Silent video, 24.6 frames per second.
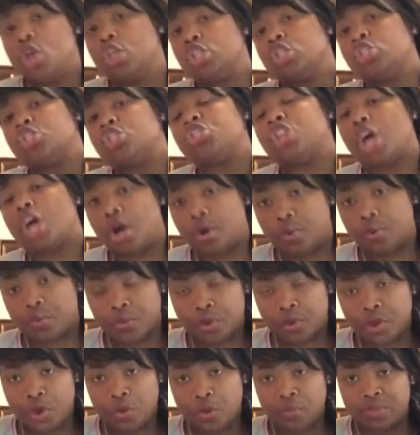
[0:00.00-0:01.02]
so
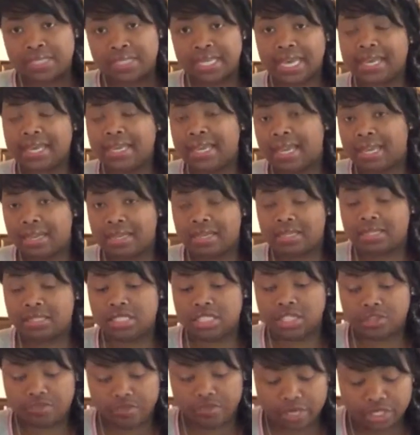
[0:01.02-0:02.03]
with taking that in
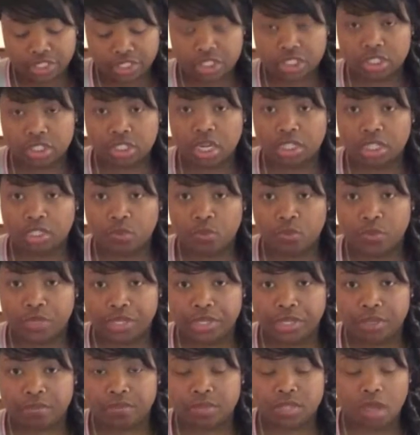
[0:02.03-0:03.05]
consideration, Dr.
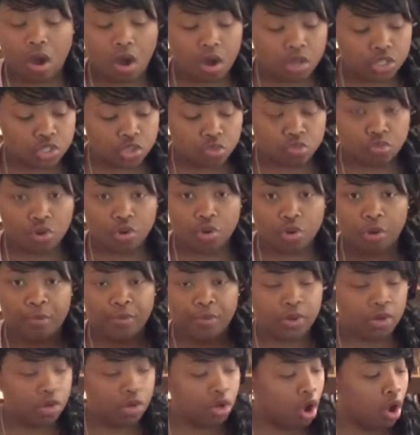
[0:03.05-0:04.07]
Williams also wrote a
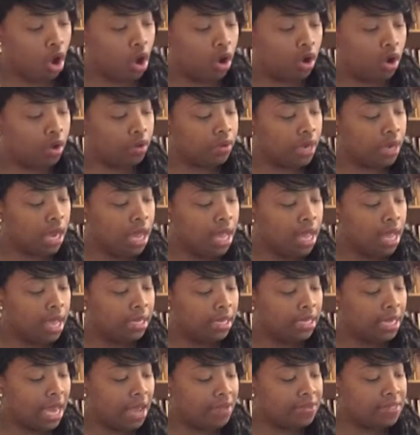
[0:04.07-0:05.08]
book called
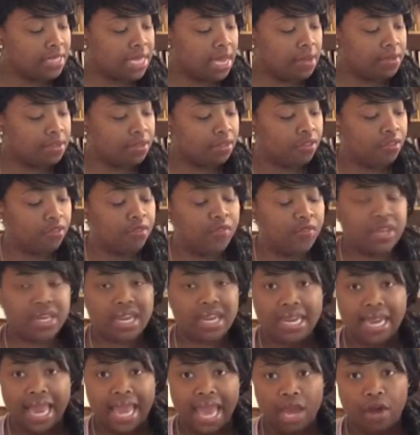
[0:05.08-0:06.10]
Lifestyles of the
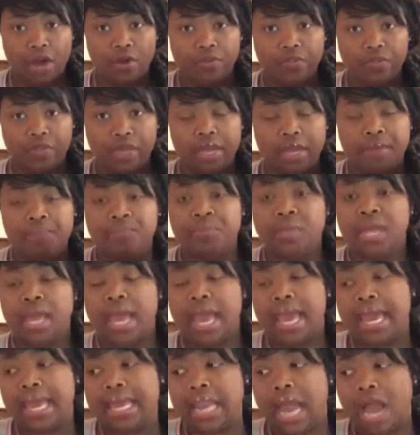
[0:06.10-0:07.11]
Fit and Healthy.
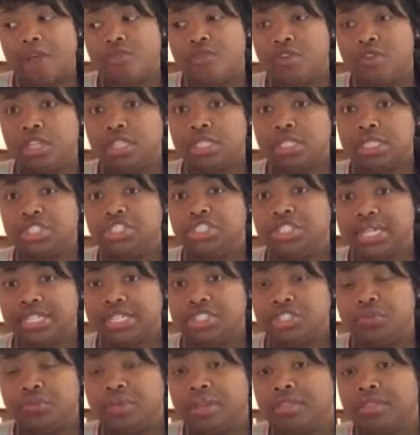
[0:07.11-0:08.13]
And I really
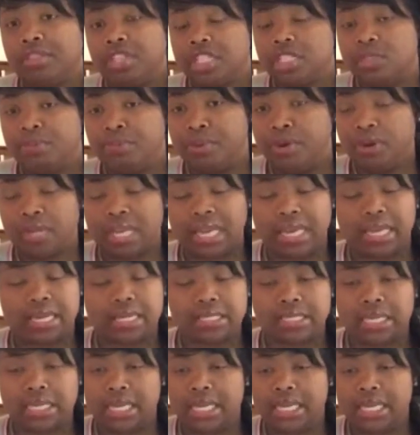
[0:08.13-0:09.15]
suggest you get this book. It
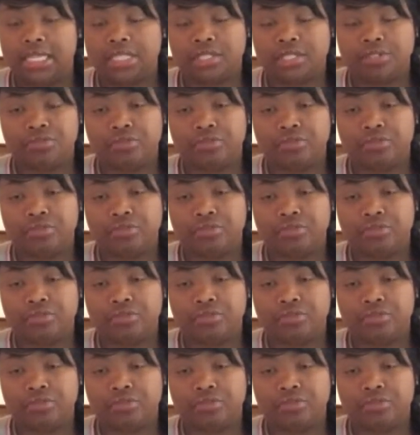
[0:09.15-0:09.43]
is an easy